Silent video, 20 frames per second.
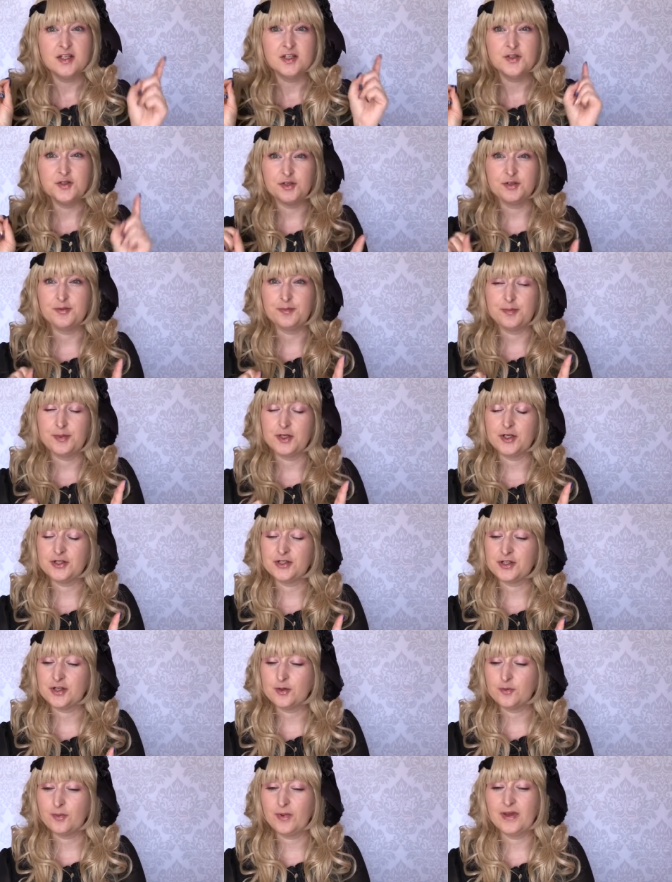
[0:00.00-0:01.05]
the
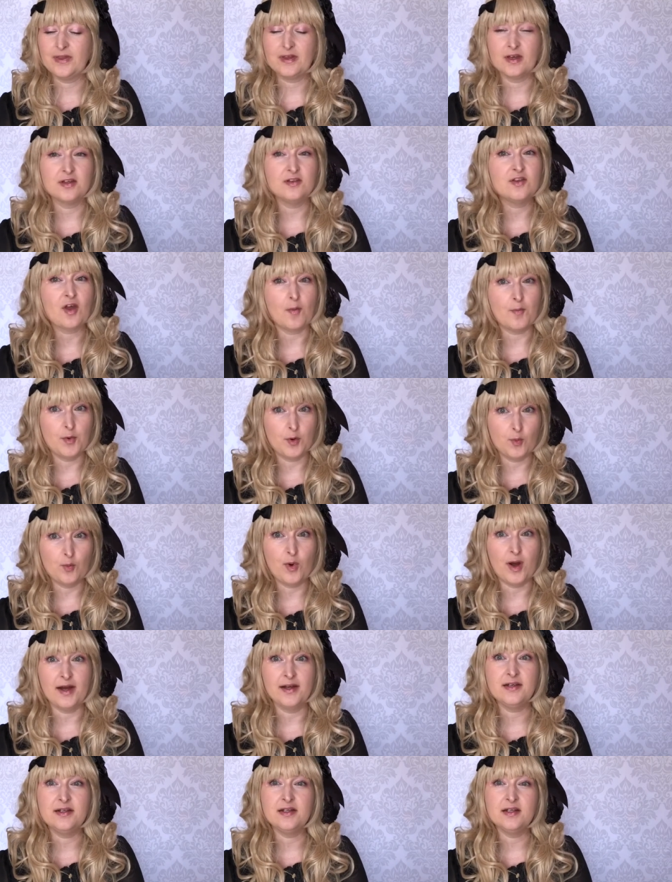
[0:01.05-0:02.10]
person with number
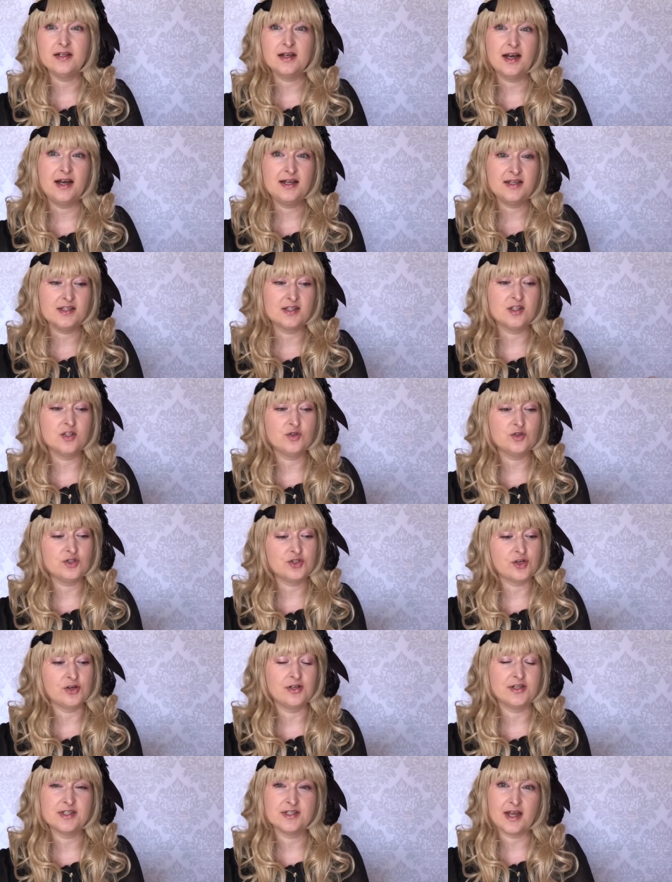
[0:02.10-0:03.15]
one has no
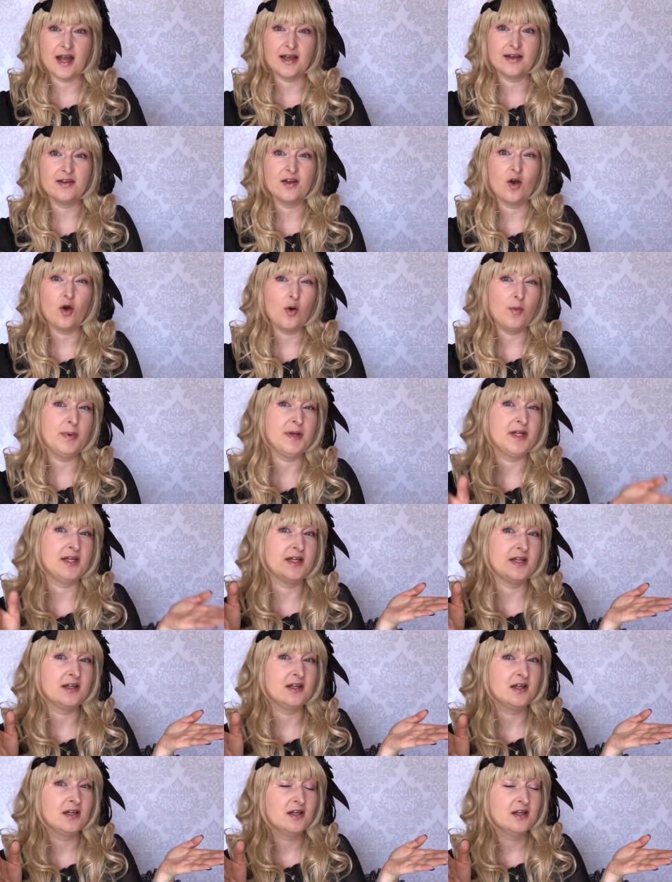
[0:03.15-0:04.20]
choice than
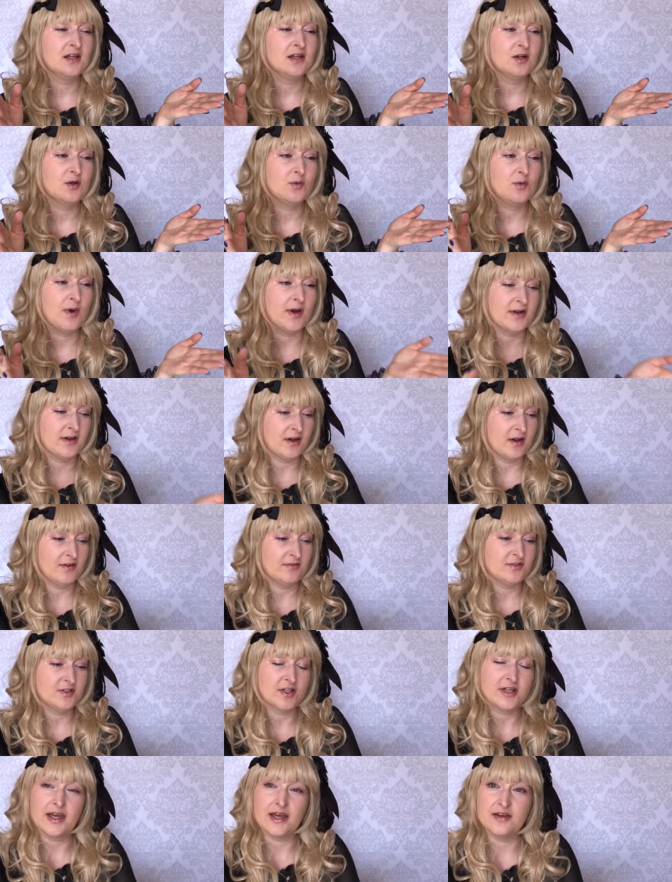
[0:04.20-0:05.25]
opening one
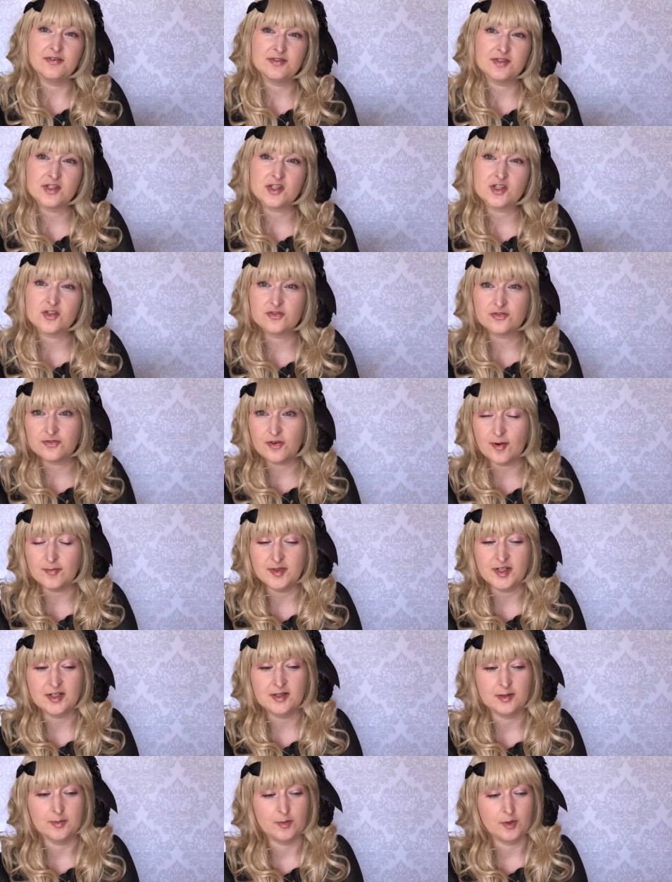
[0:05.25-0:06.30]
of the gifts from
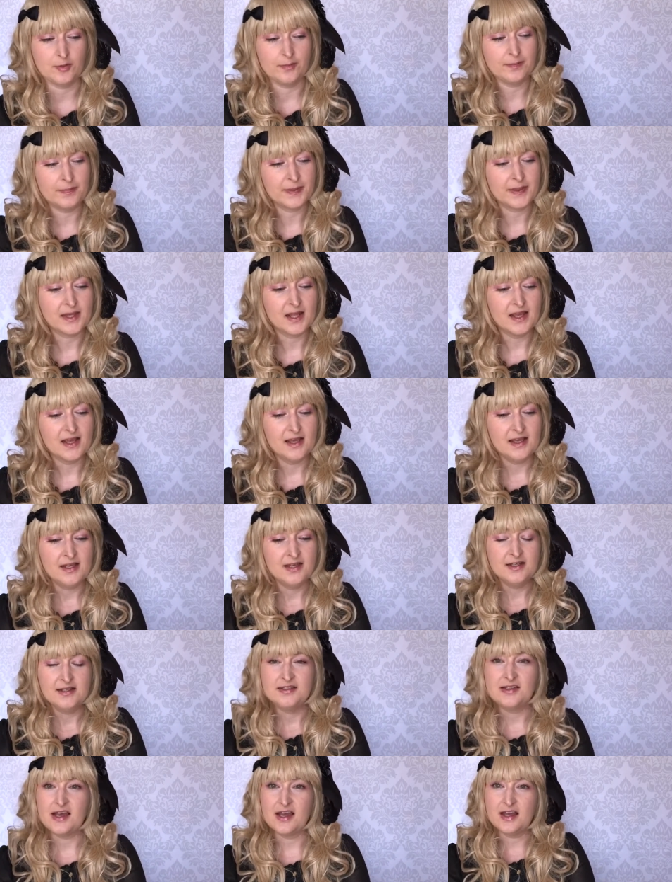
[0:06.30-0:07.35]
the table.
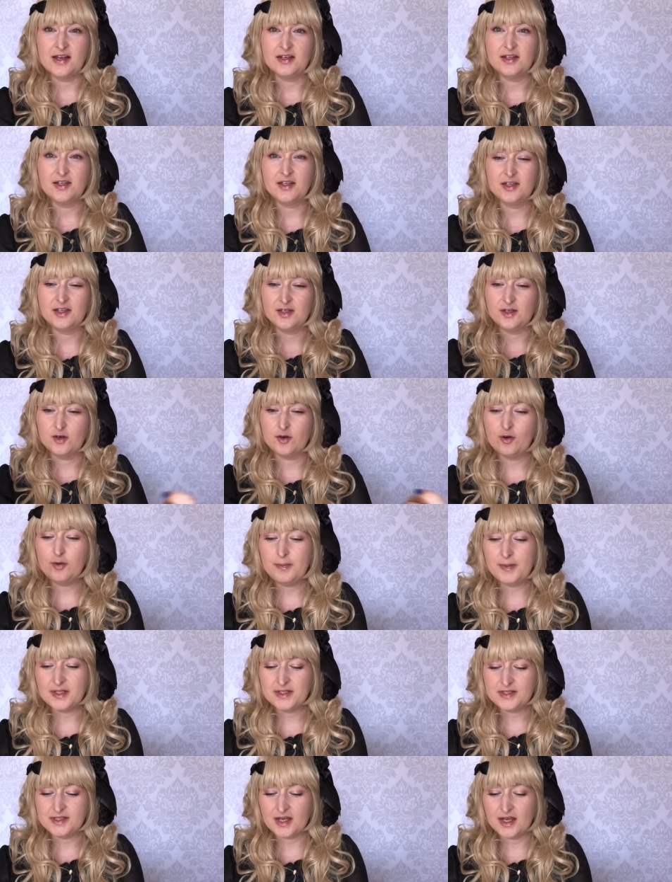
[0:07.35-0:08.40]
Then he
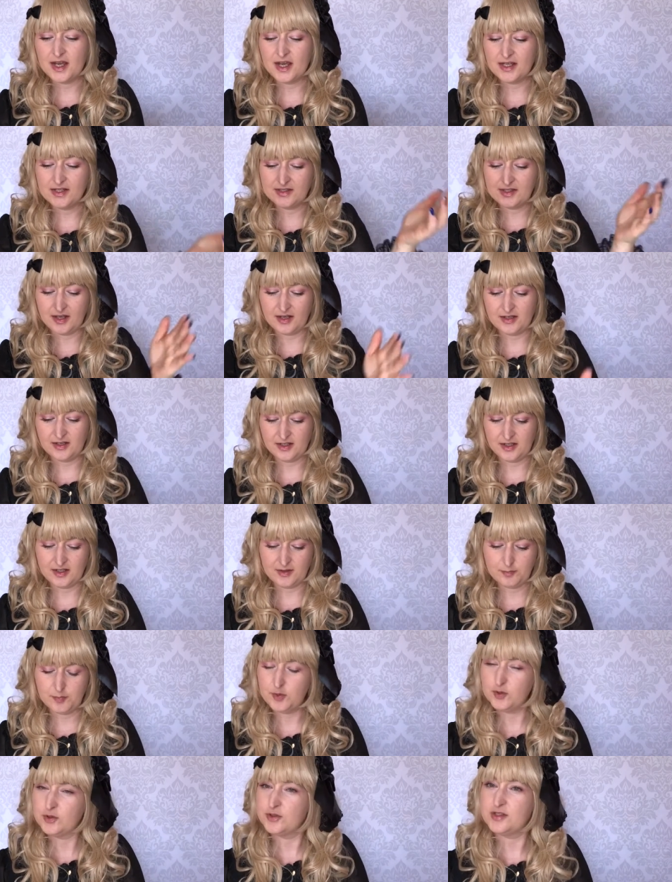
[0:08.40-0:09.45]
opens it and he
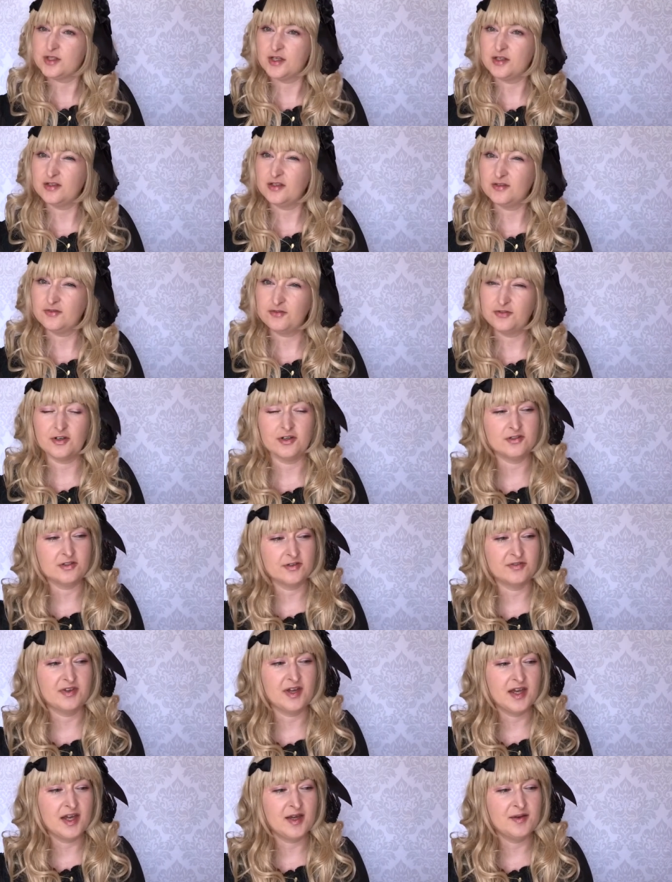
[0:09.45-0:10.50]
puts it in front
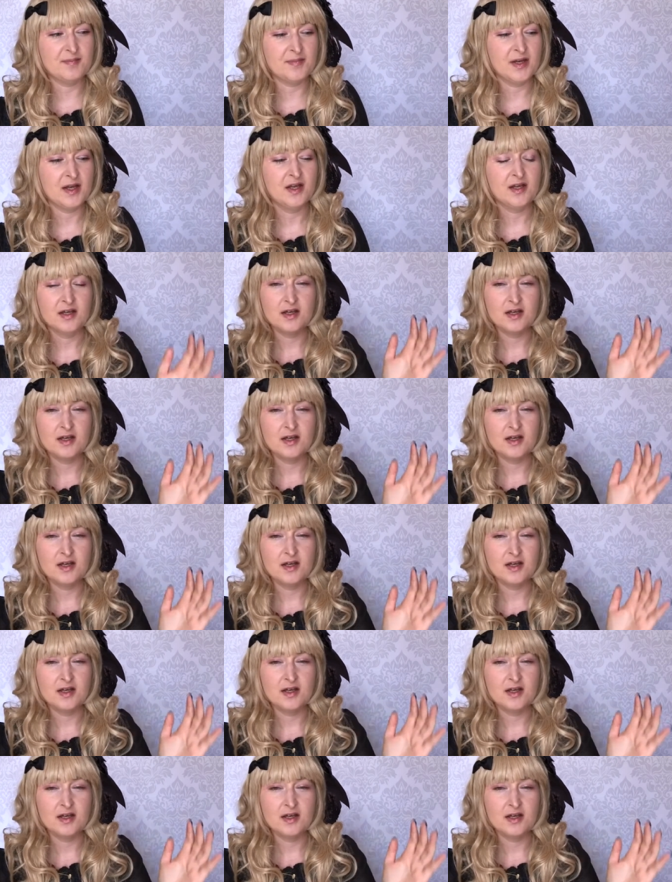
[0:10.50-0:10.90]
of him